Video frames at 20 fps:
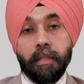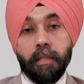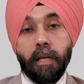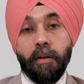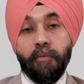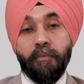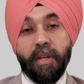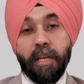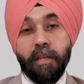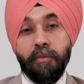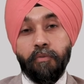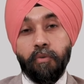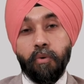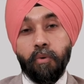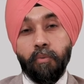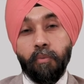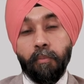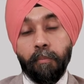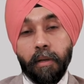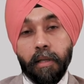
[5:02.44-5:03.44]
There are very
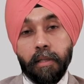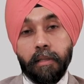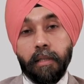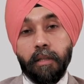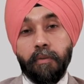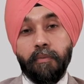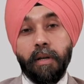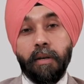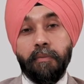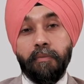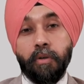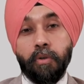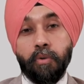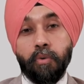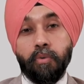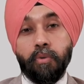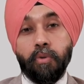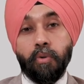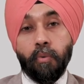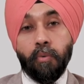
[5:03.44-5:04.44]
few places where we
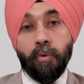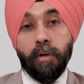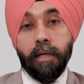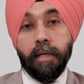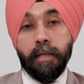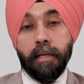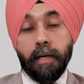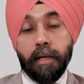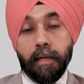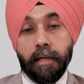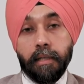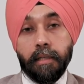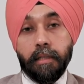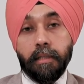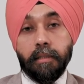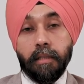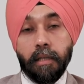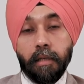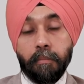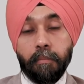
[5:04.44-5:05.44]
use only
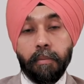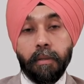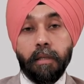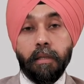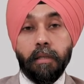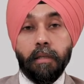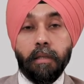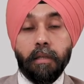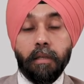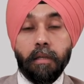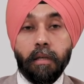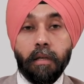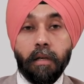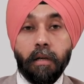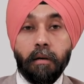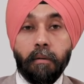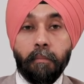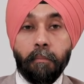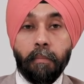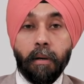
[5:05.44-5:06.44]
targeted therapy,
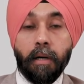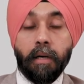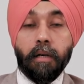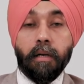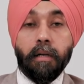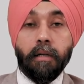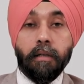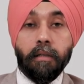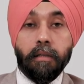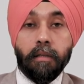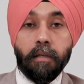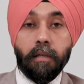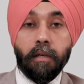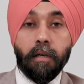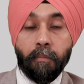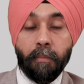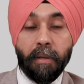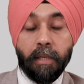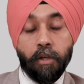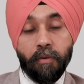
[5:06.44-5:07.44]
but
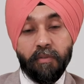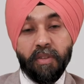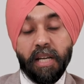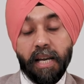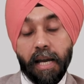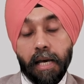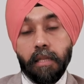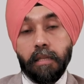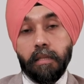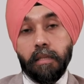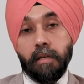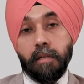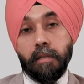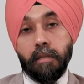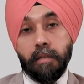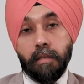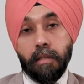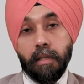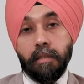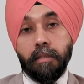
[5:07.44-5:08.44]
many of the cancers
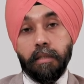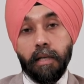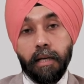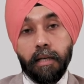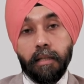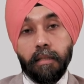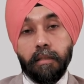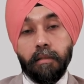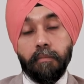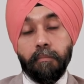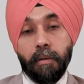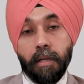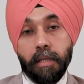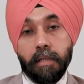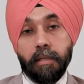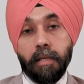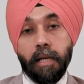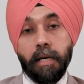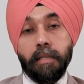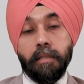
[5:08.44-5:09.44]
such as
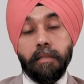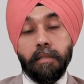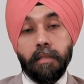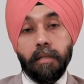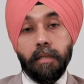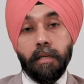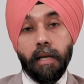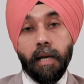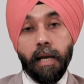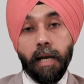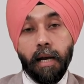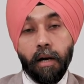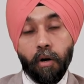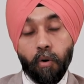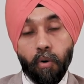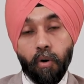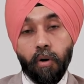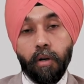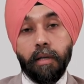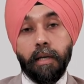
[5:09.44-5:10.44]
breast cancer,
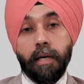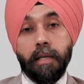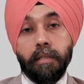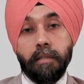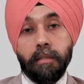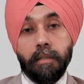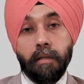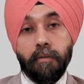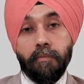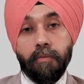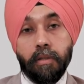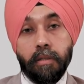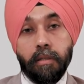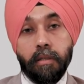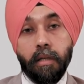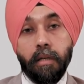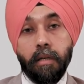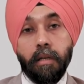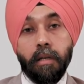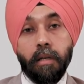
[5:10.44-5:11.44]
colon cancer, we
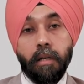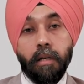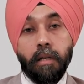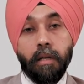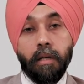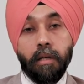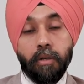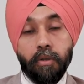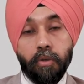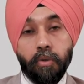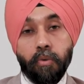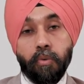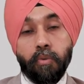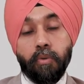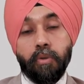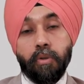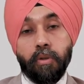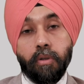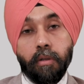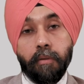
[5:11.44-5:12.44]
still
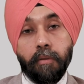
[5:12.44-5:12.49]
use